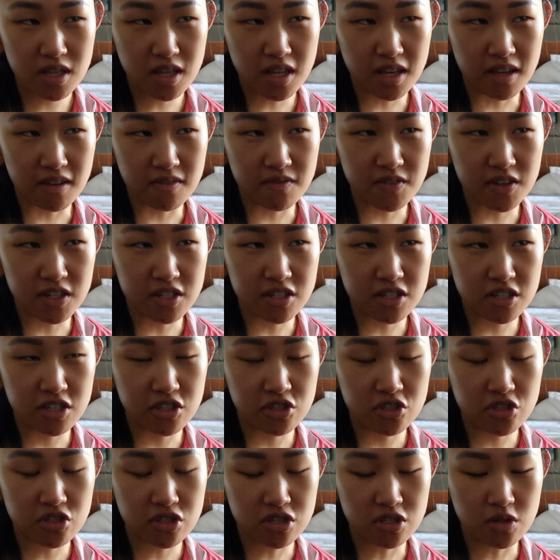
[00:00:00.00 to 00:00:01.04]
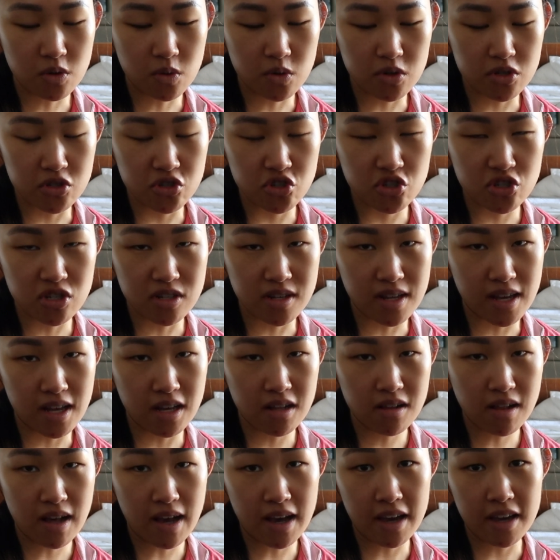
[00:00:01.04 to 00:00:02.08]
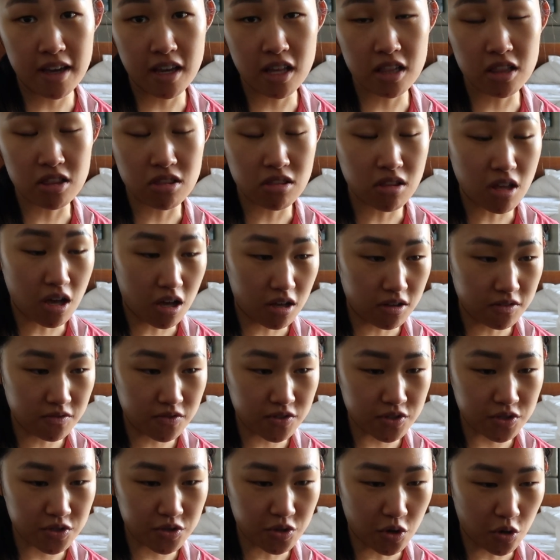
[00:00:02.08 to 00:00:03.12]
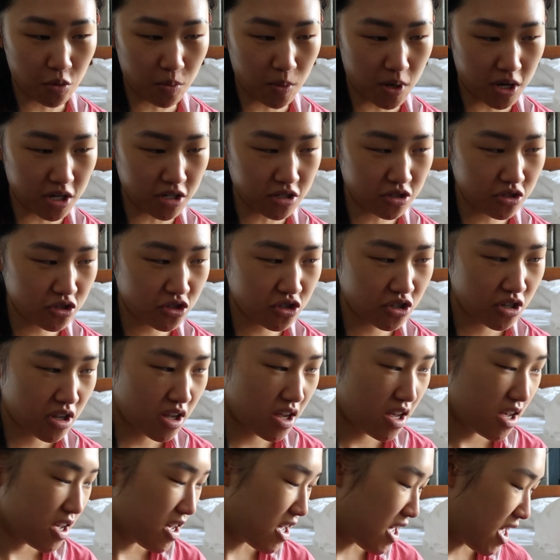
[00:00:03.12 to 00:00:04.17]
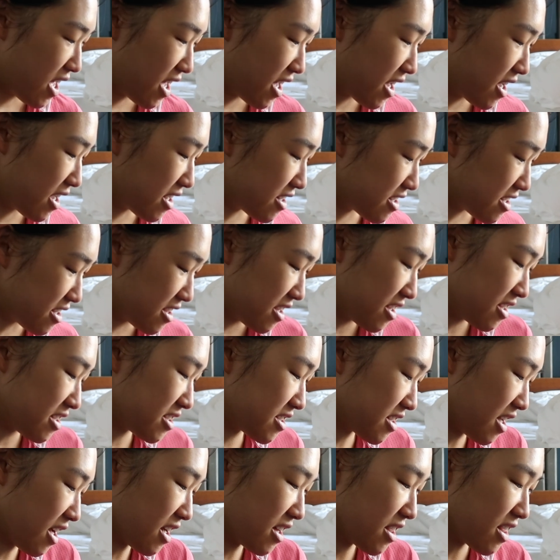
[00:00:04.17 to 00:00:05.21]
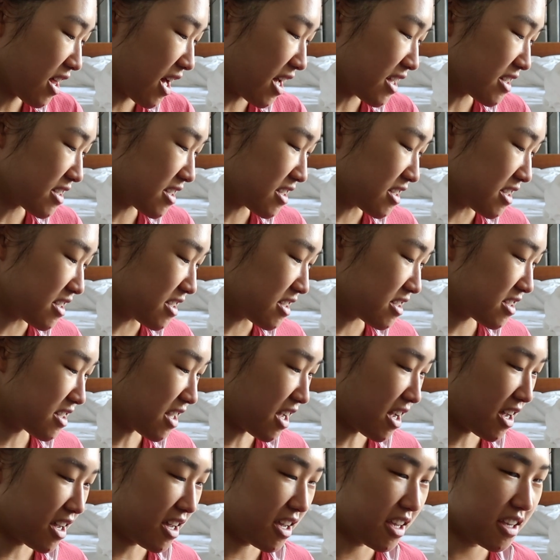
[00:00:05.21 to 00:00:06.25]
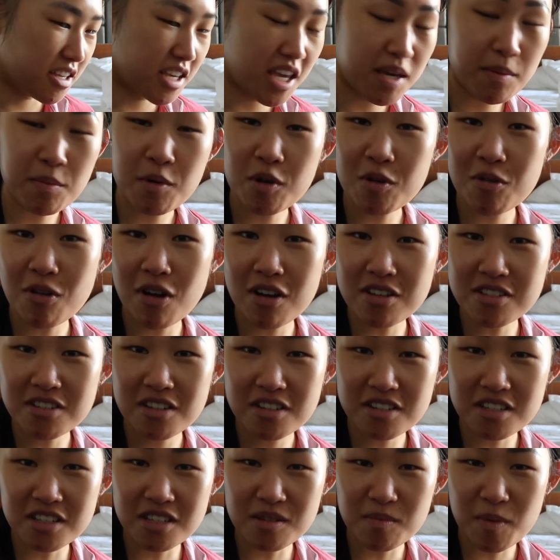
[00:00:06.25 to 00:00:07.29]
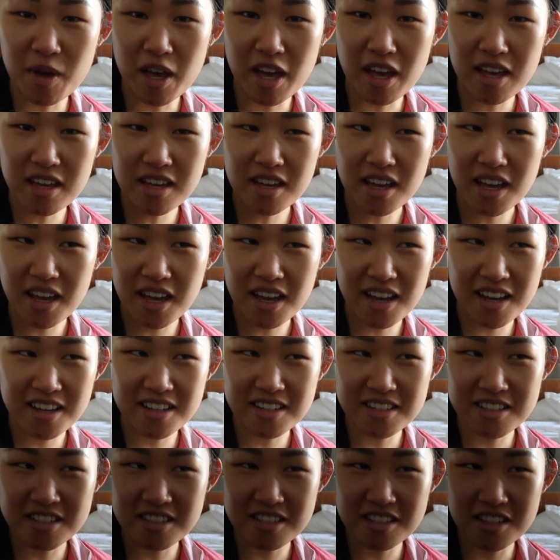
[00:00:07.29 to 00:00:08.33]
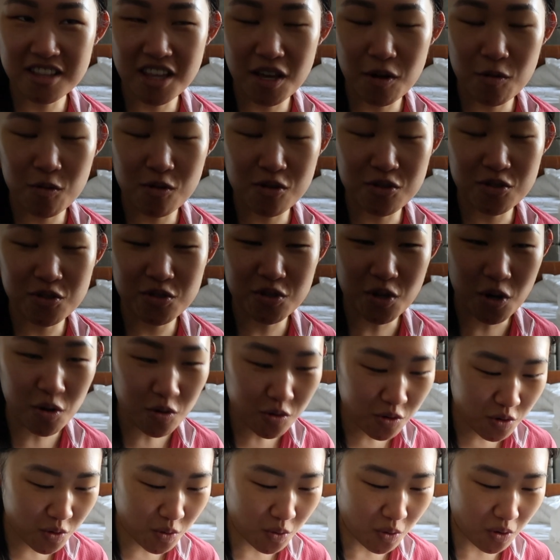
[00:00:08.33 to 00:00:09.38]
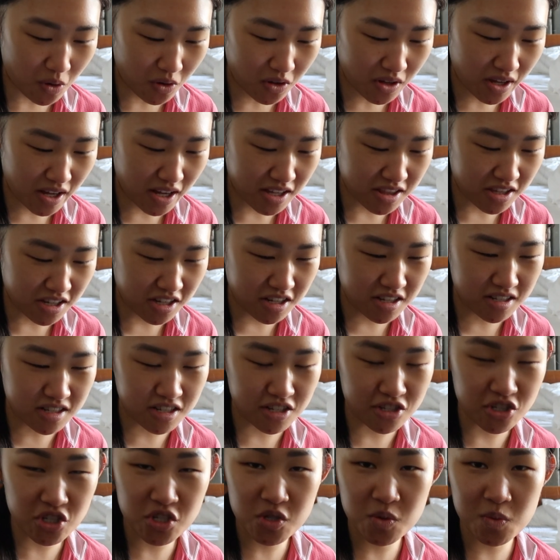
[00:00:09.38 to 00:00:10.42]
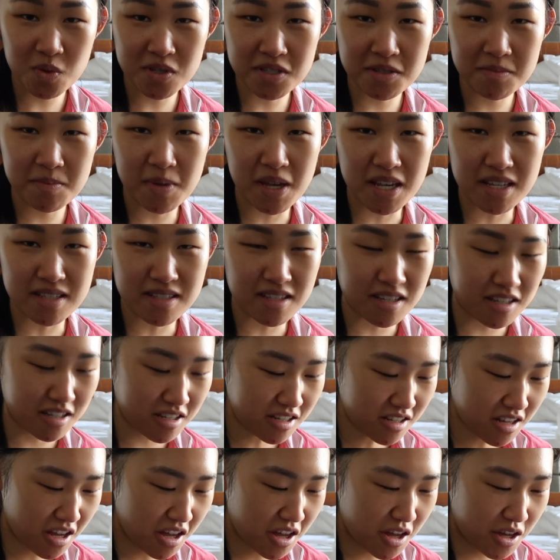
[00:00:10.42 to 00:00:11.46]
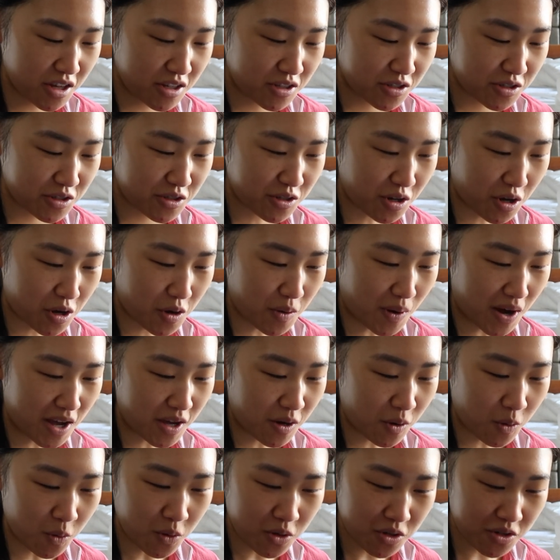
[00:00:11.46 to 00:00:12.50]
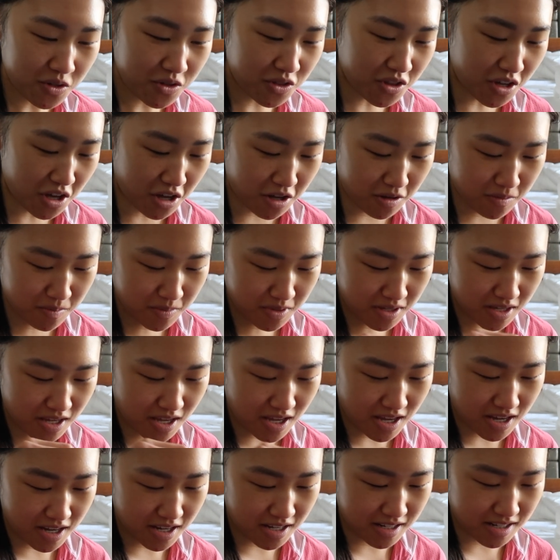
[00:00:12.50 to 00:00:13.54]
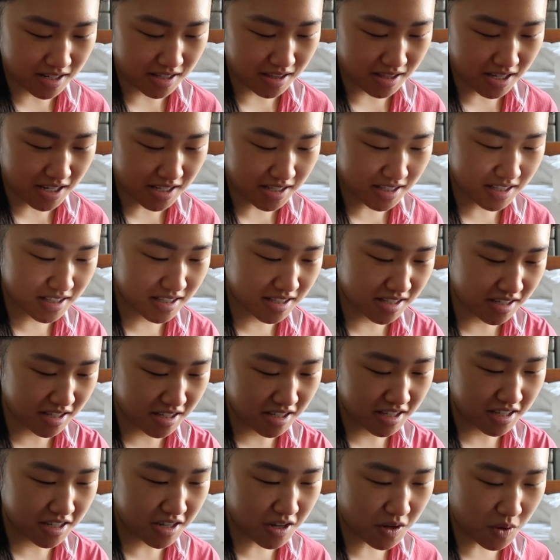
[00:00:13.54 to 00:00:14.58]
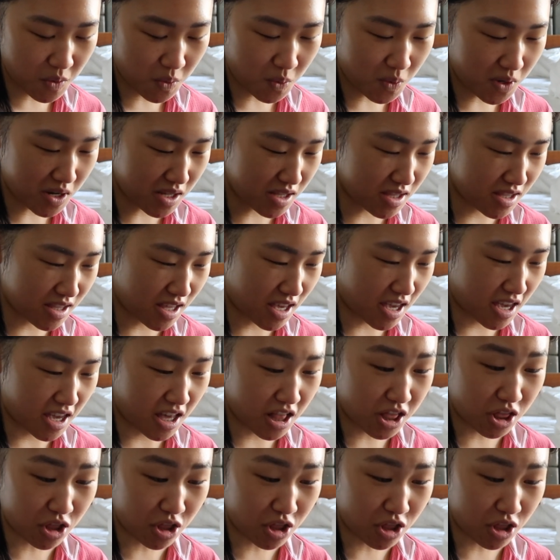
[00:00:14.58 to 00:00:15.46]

like vintage Dior and Chanel I love so much. And these sunglasses I came across on eBay and they were so cool and the condition was amazing. So I ordered them and let's see what they